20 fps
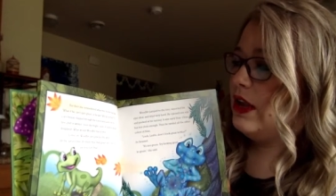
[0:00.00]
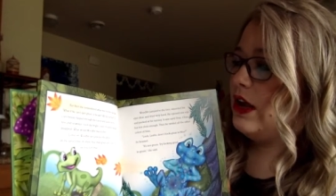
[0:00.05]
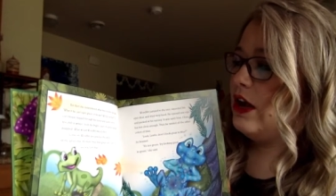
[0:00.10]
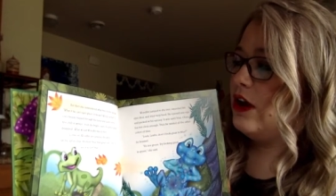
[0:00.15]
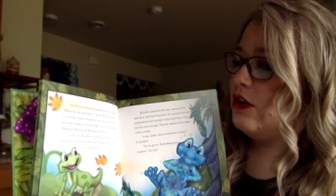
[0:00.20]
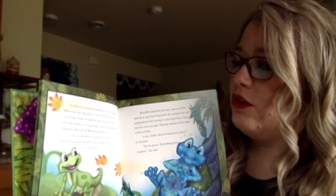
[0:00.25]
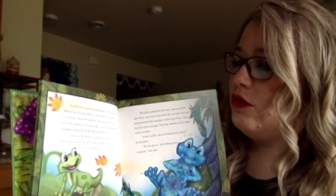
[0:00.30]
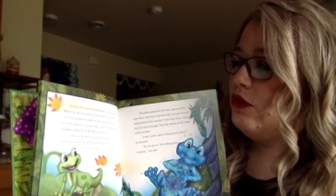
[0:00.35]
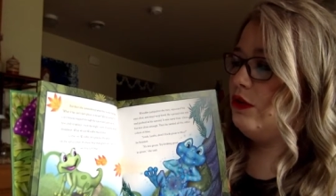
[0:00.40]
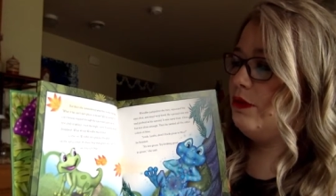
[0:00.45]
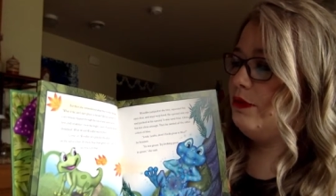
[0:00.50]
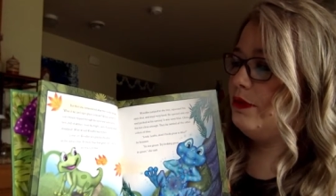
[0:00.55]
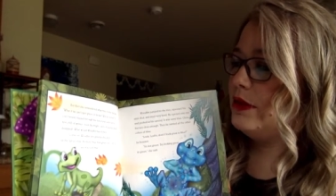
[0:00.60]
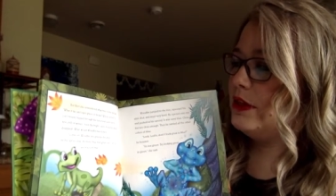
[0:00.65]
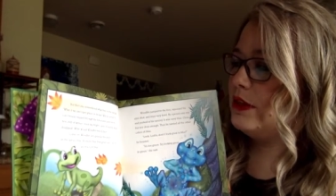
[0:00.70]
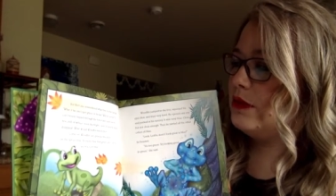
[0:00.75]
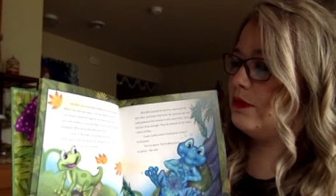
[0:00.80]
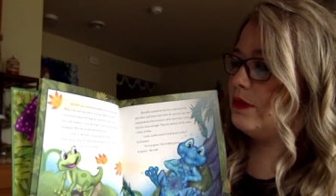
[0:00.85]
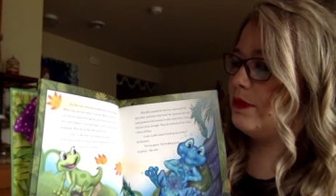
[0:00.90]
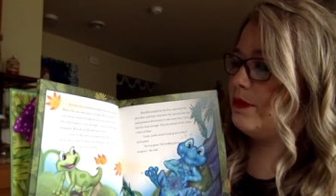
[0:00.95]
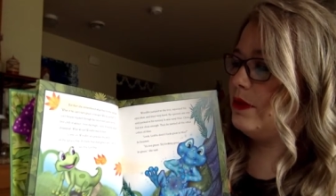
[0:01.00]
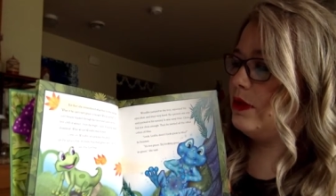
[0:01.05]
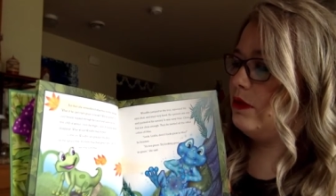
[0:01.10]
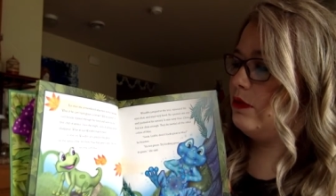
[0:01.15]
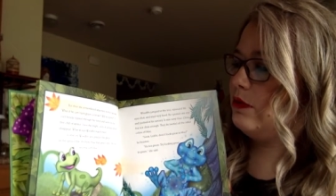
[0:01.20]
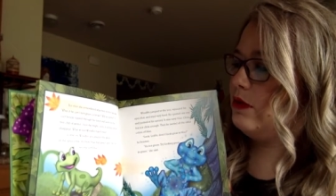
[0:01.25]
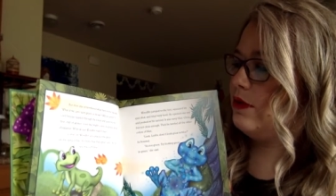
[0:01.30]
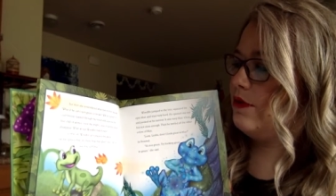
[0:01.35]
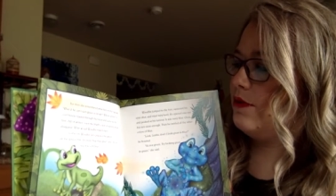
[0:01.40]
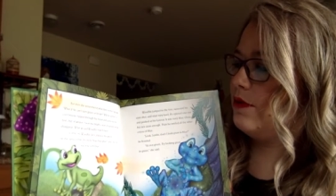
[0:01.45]
A cool breeze rippled
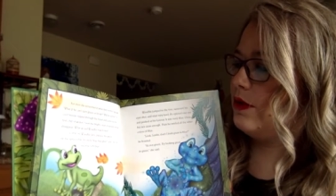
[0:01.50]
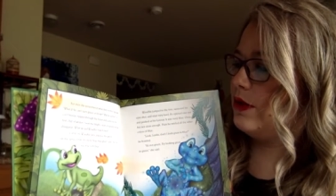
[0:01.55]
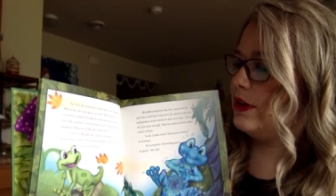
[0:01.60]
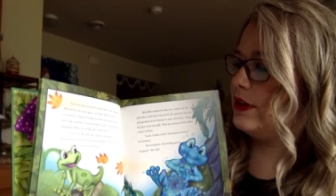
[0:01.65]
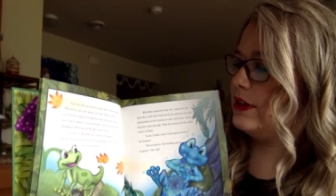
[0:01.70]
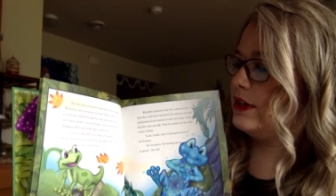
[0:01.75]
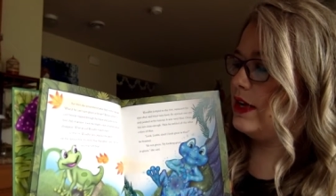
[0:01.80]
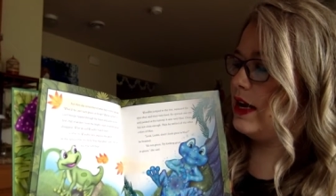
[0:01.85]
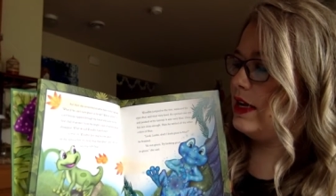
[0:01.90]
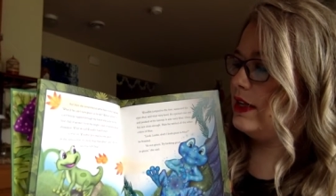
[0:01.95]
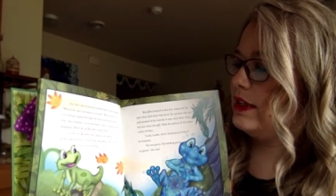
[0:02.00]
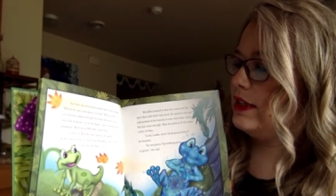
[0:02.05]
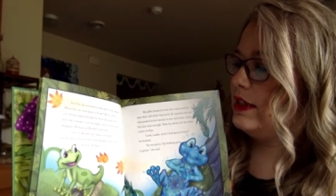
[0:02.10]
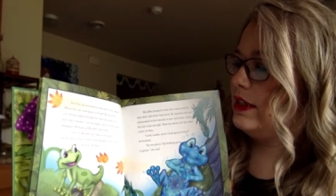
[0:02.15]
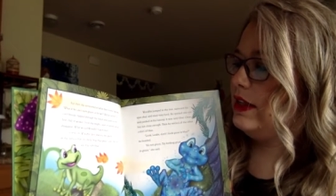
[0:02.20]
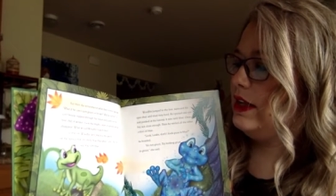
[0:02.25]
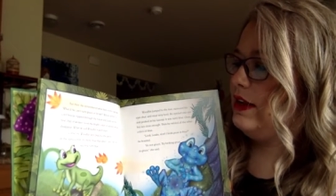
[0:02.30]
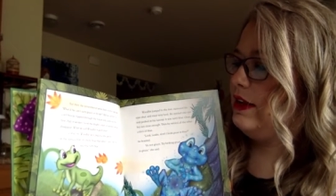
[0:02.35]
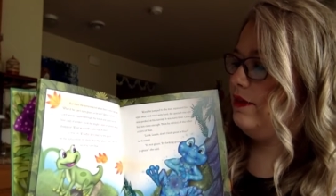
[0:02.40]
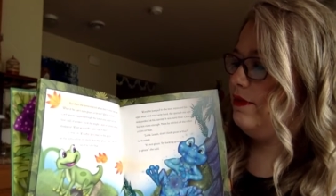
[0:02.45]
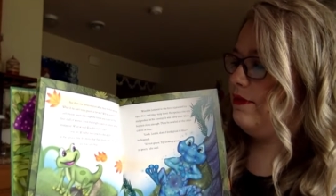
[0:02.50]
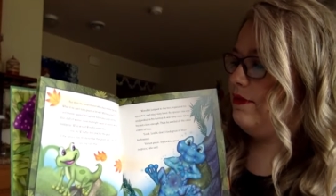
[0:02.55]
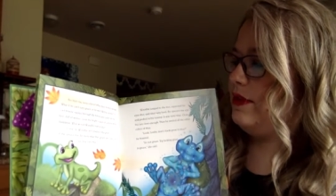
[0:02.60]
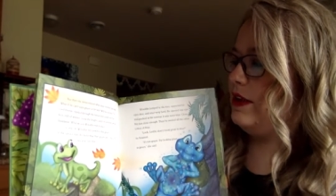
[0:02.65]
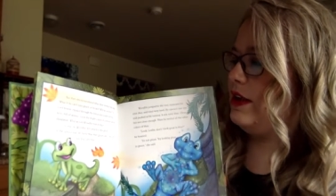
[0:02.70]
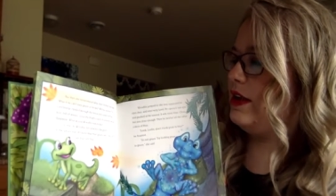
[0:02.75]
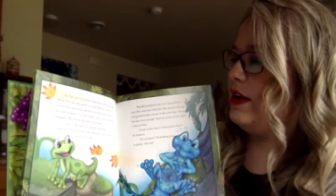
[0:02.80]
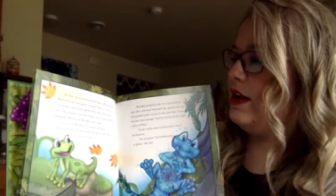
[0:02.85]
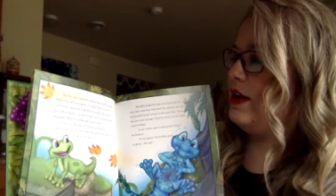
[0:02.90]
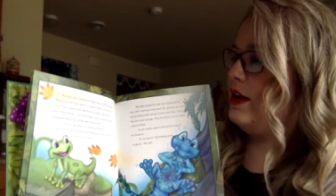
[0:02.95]
through the forest as
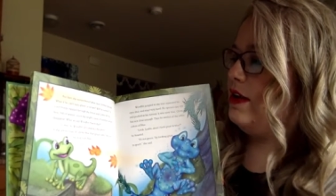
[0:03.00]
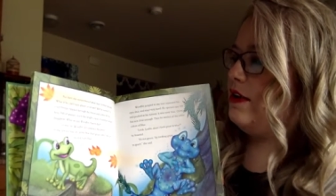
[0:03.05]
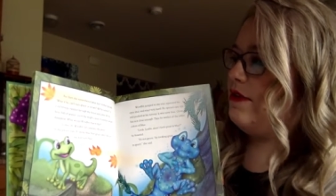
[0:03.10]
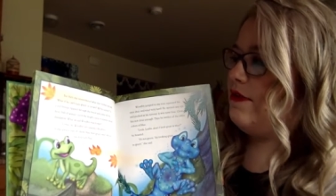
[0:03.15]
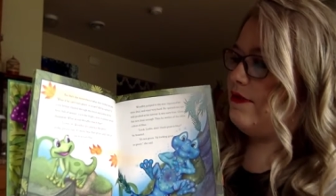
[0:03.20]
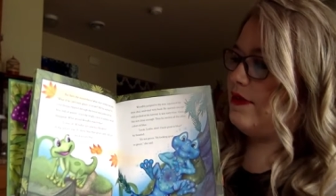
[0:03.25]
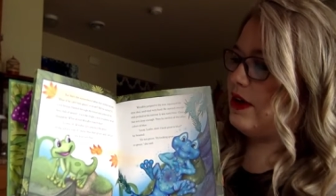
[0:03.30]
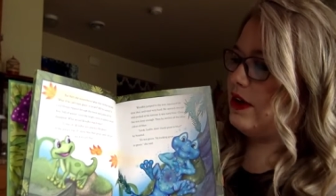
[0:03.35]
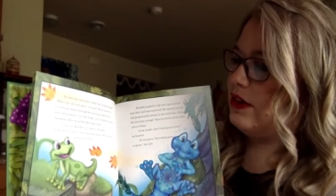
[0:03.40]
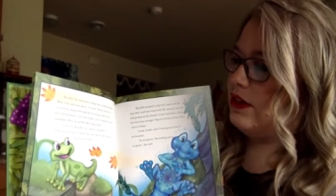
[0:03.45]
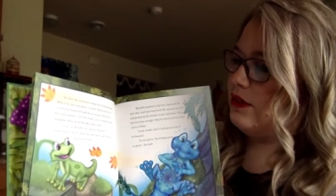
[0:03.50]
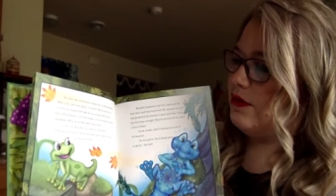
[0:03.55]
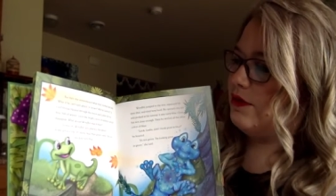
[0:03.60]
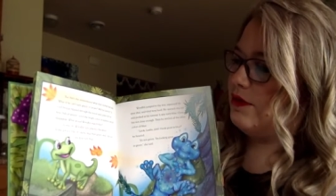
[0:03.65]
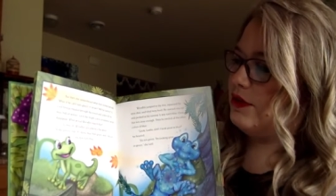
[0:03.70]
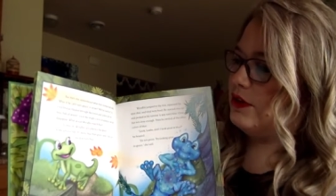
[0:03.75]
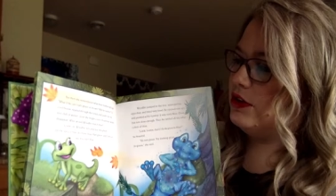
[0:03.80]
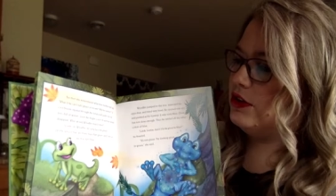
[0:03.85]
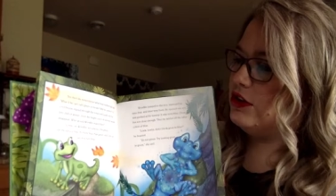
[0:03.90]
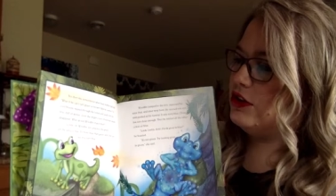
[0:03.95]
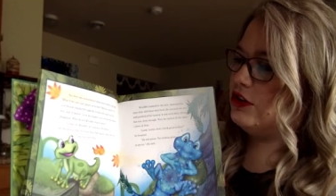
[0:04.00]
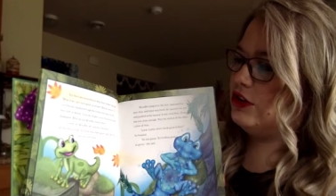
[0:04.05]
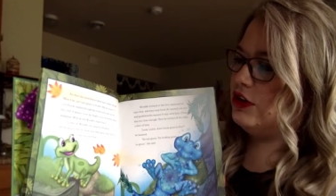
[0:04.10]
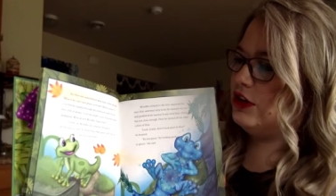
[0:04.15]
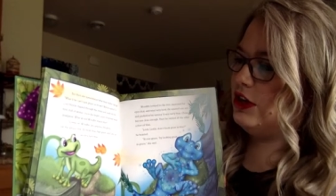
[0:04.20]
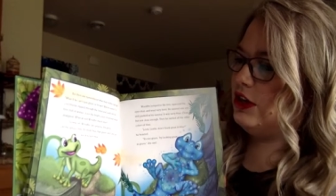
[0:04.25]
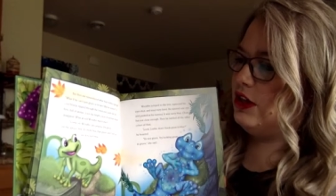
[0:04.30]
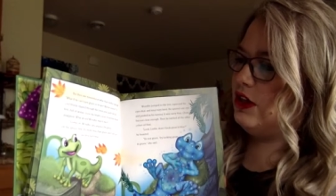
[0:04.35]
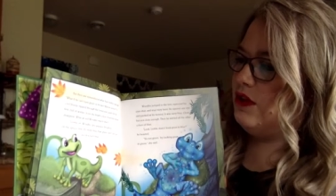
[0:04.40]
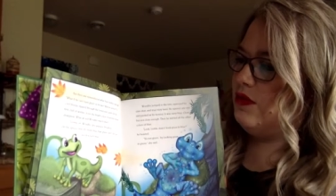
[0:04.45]
Leafin felt the first
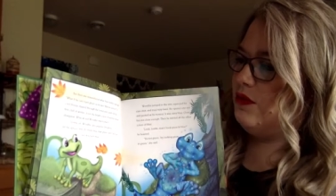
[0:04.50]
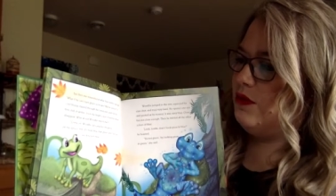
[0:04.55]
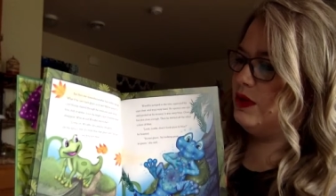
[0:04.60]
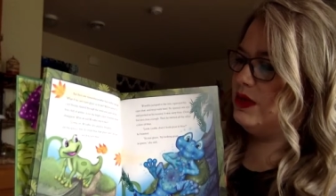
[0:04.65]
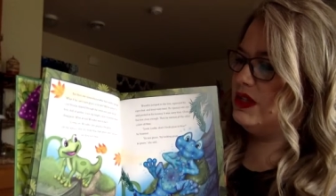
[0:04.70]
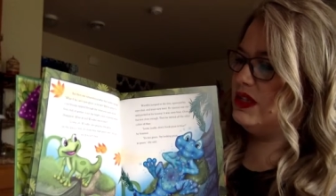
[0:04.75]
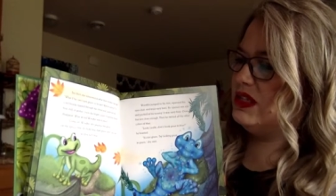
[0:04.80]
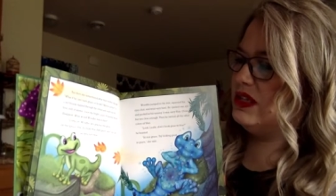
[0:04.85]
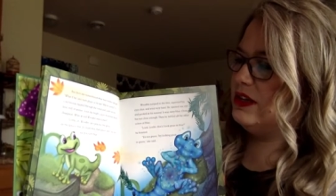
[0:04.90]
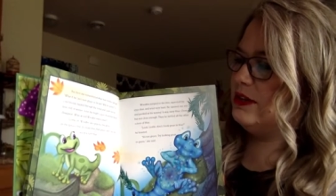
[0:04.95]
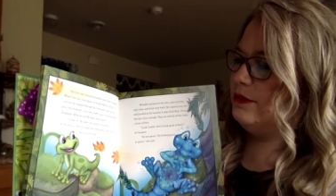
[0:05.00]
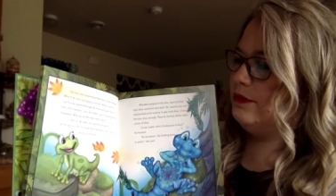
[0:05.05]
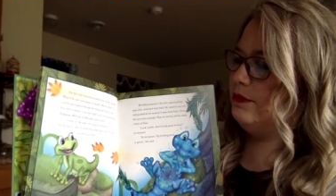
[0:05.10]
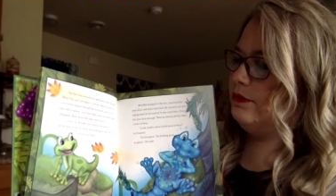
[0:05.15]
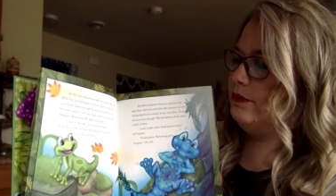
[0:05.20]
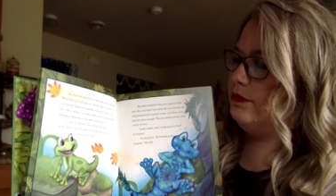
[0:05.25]
chill of winter.